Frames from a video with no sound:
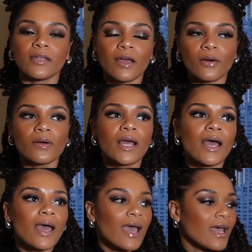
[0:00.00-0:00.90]
you know?
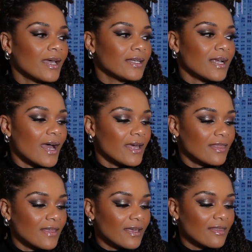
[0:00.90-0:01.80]
And I
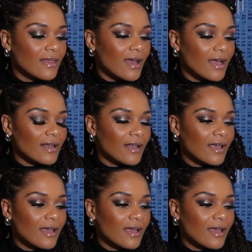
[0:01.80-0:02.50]
think that